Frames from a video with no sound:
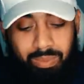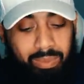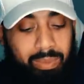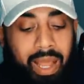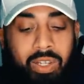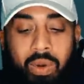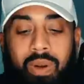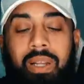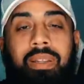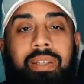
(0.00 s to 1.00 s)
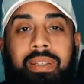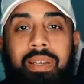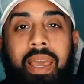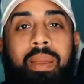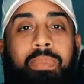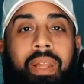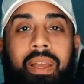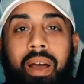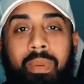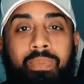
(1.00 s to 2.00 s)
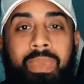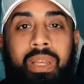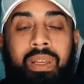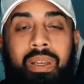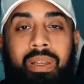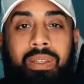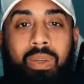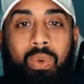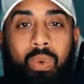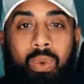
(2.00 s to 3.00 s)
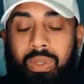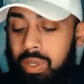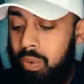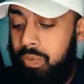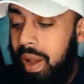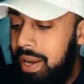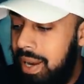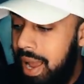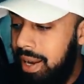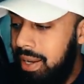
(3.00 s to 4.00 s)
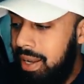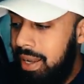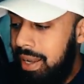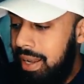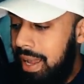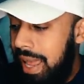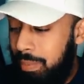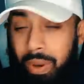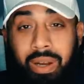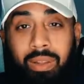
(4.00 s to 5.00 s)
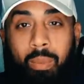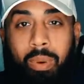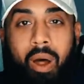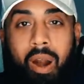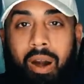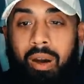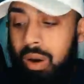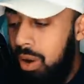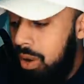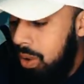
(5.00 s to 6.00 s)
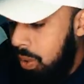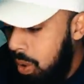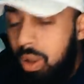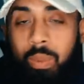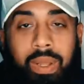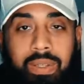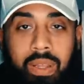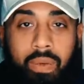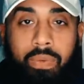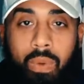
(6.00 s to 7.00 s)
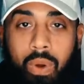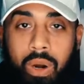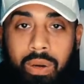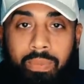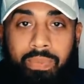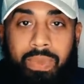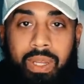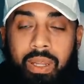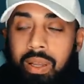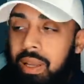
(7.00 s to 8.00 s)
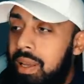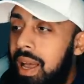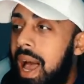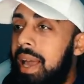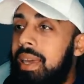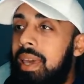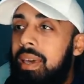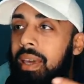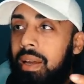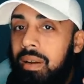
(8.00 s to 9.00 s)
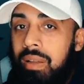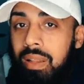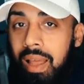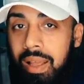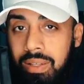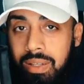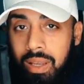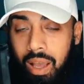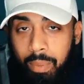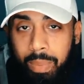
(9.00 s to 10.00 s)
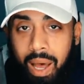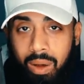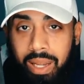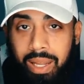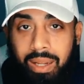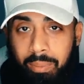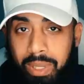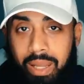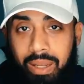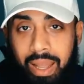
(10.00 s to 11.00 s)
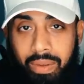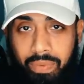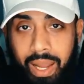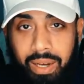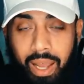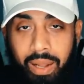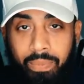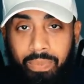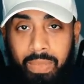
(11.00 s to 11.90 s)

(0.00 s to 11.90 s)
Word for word: measuring this gameplay up to to fight night and putting the bar all the way to the floor. I could care less about it being like Fight Night.